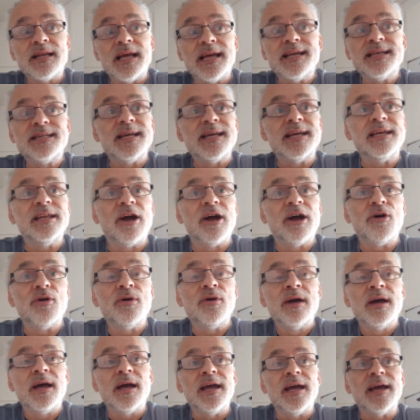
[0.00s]

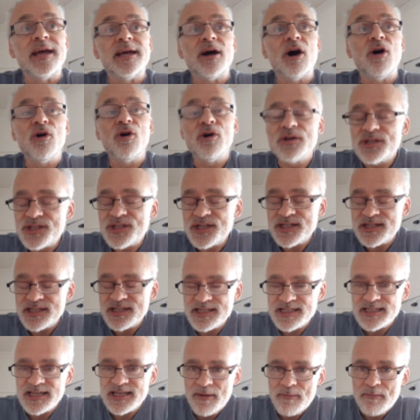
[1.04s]
it answers
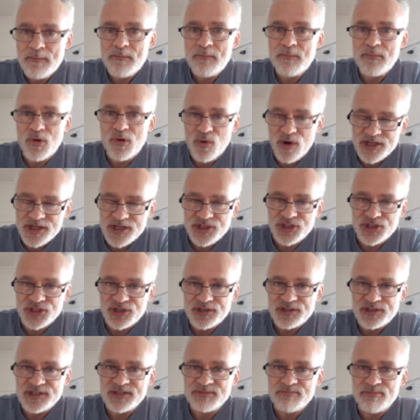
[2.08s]
some
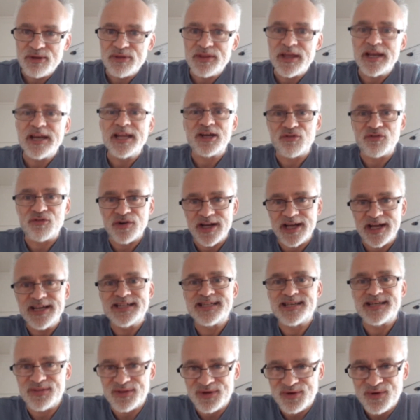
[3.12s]
questions, but then it
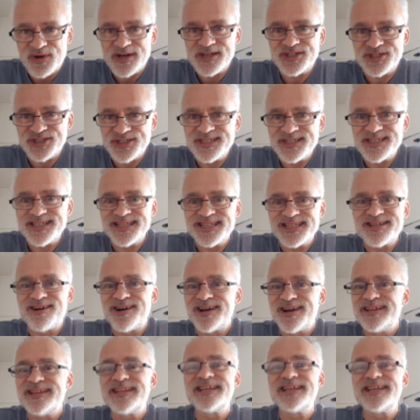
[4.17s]
creates other questions entirely.